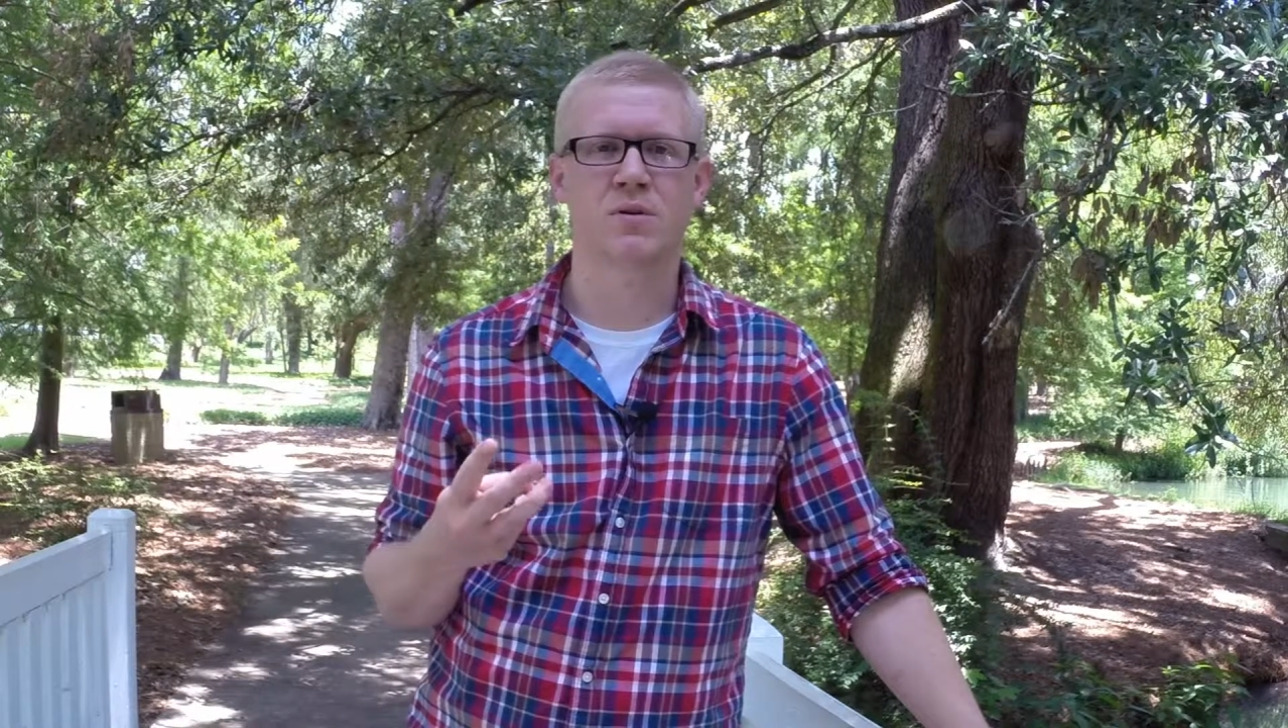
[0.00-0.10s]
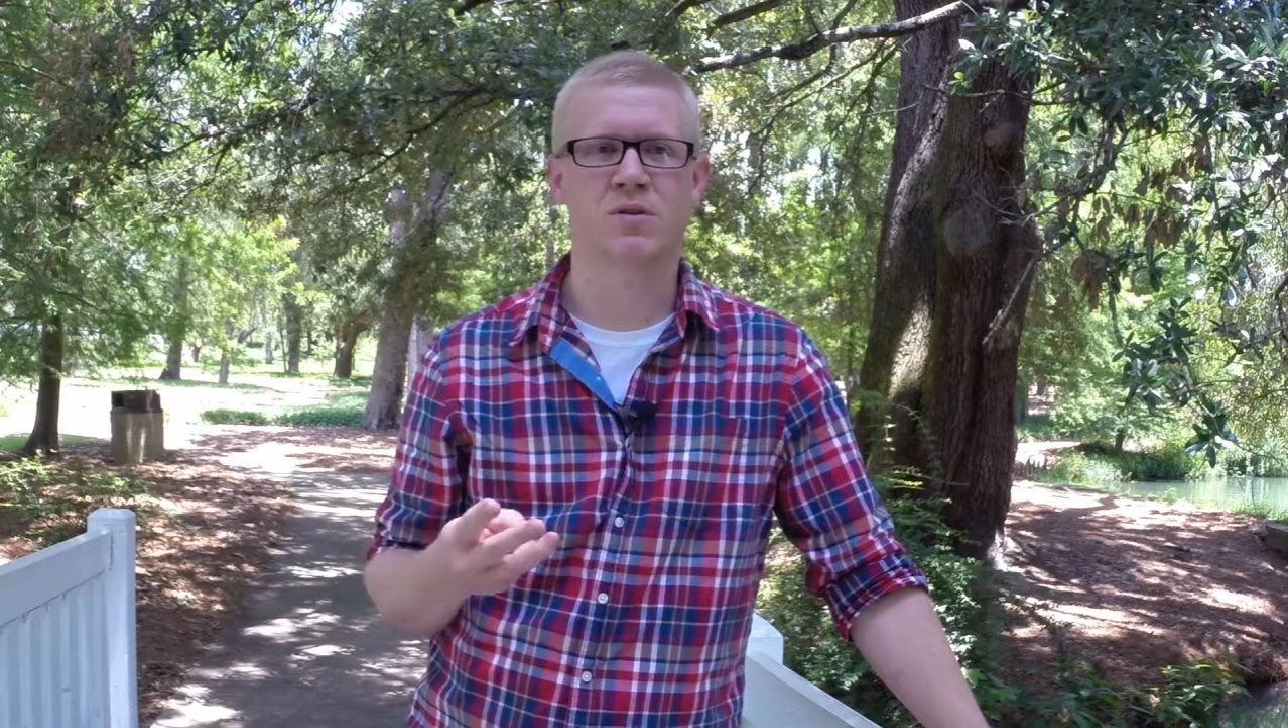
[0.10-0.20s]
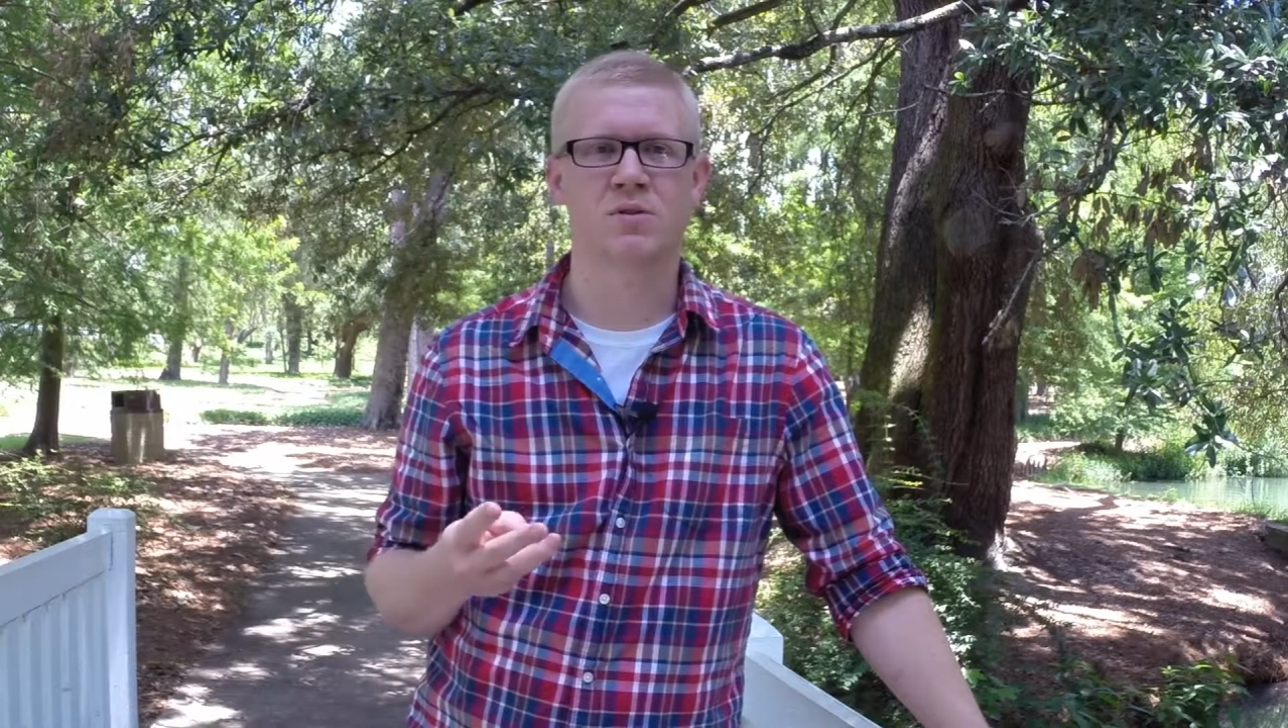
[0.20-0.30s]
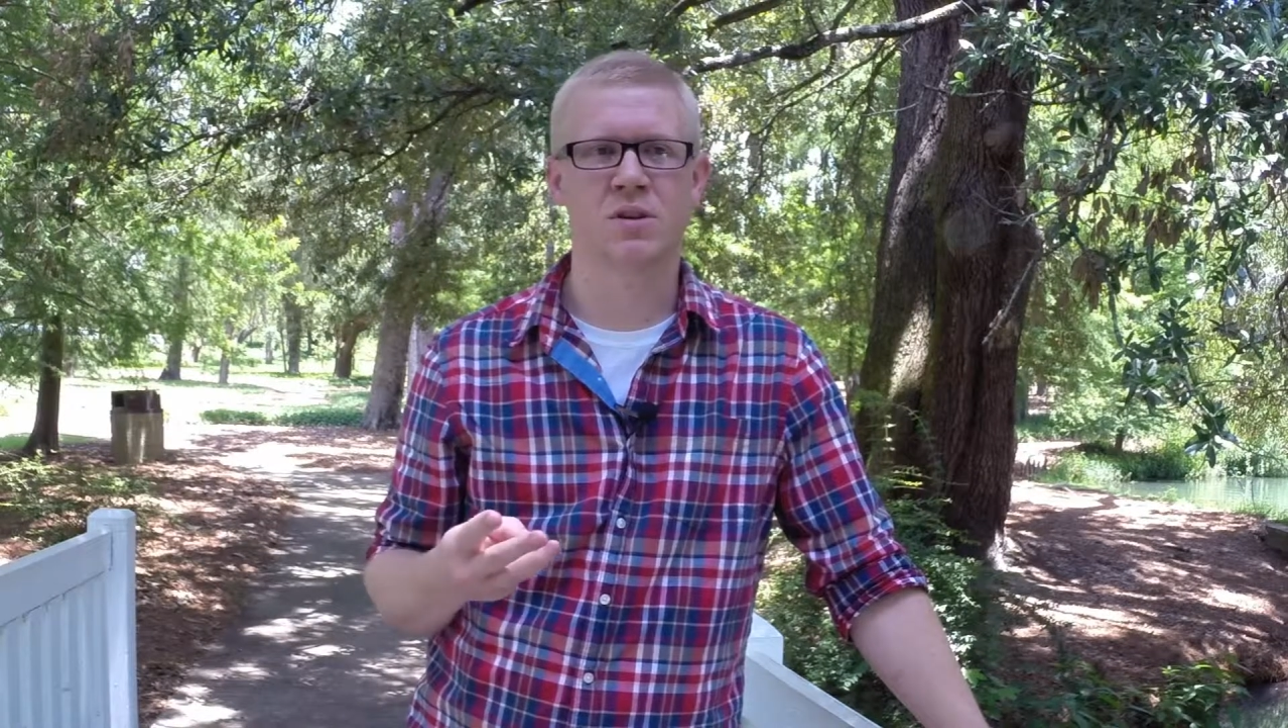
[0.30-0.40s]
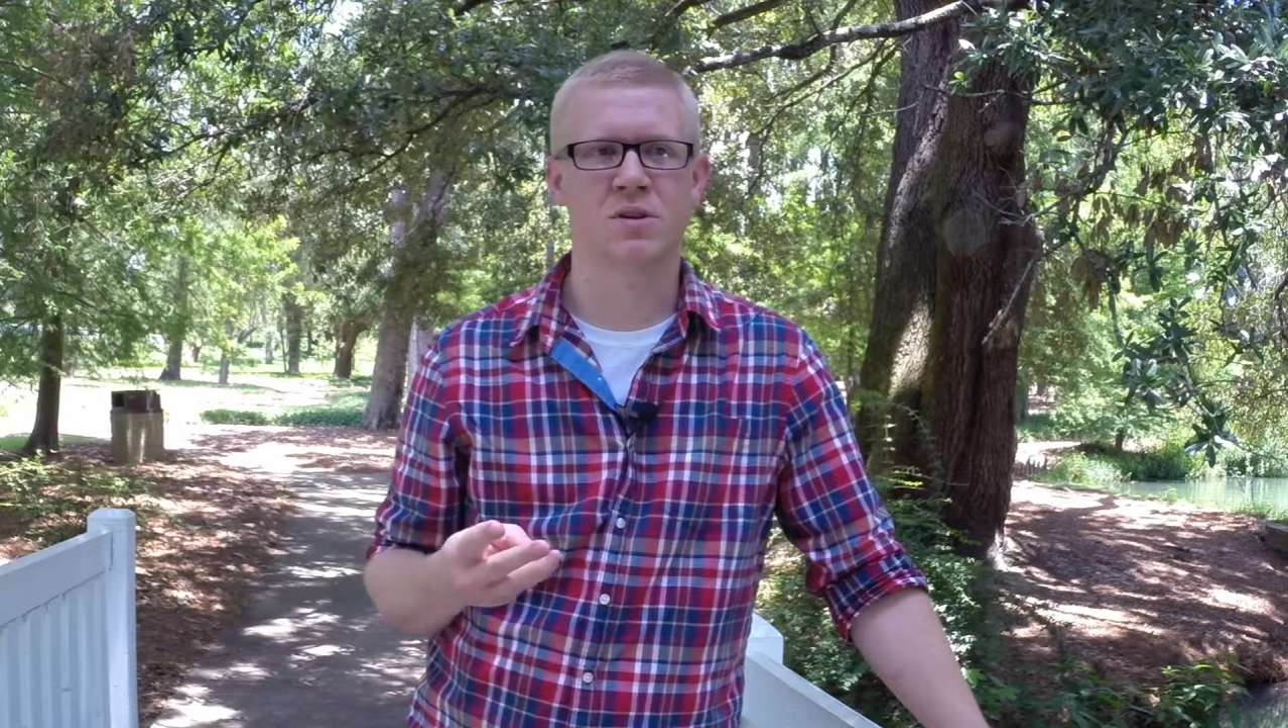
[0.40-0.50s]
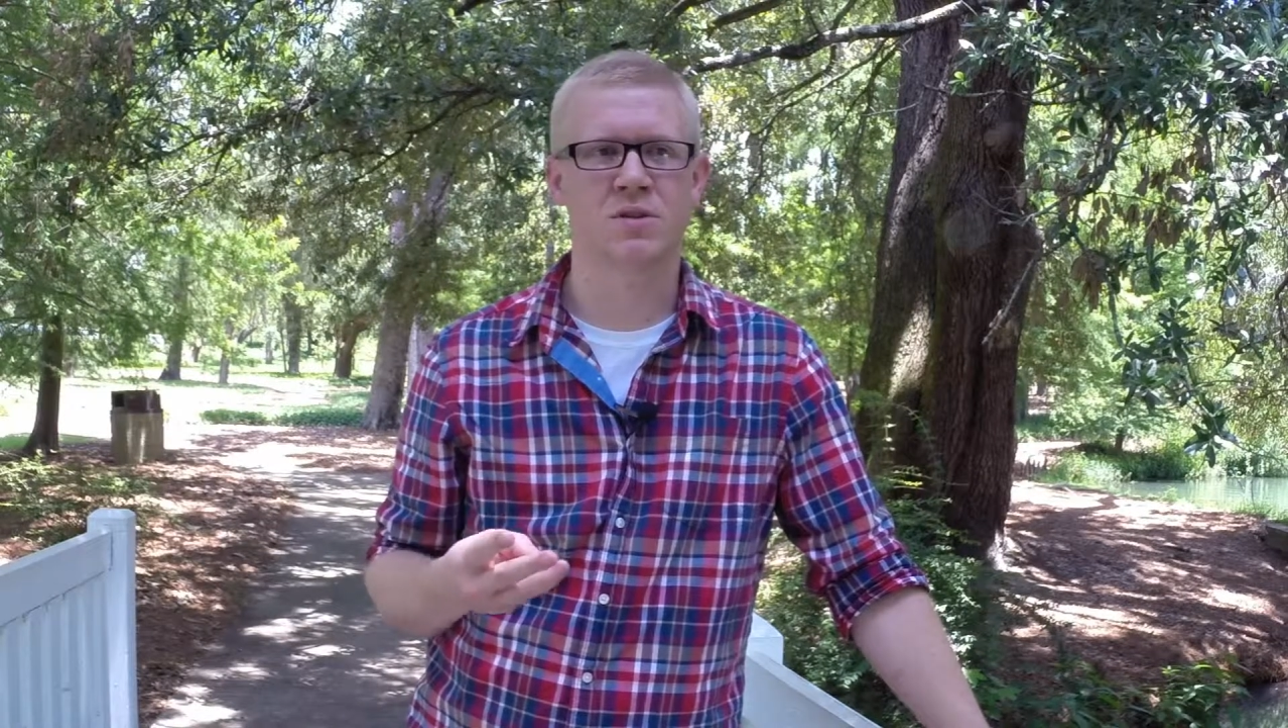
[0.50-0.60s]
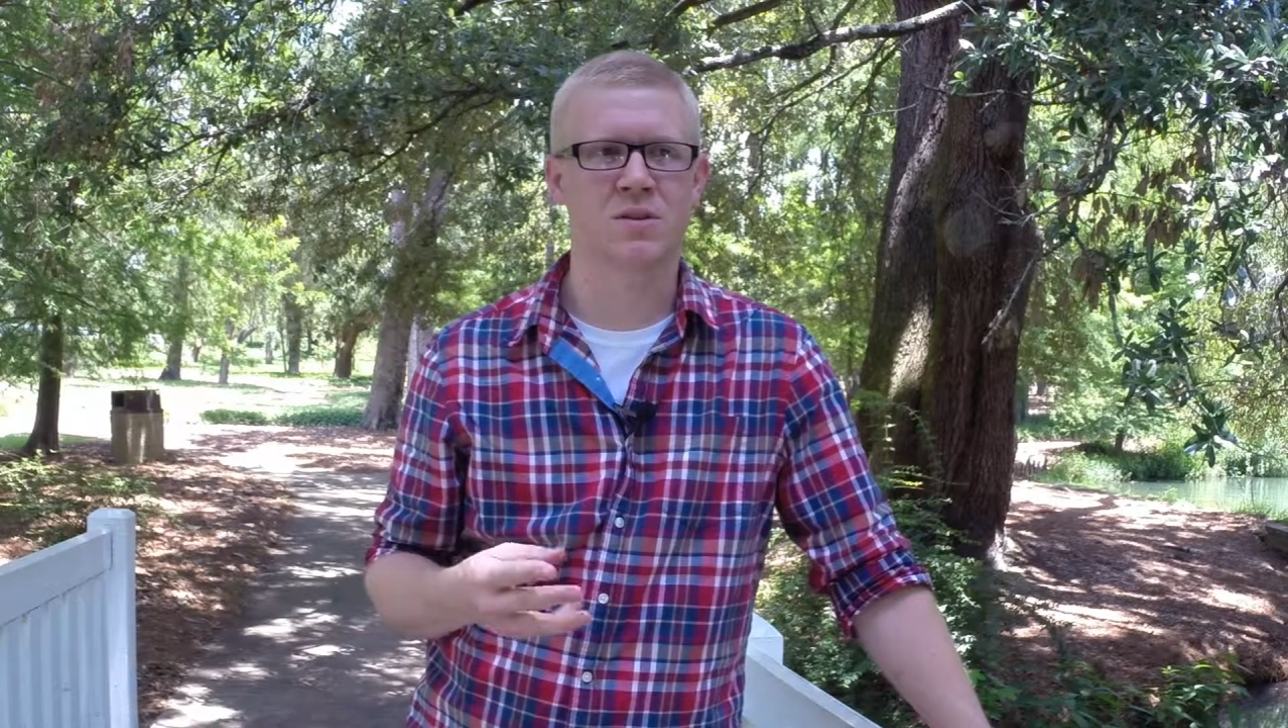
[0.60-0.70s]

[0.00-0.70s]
or structures.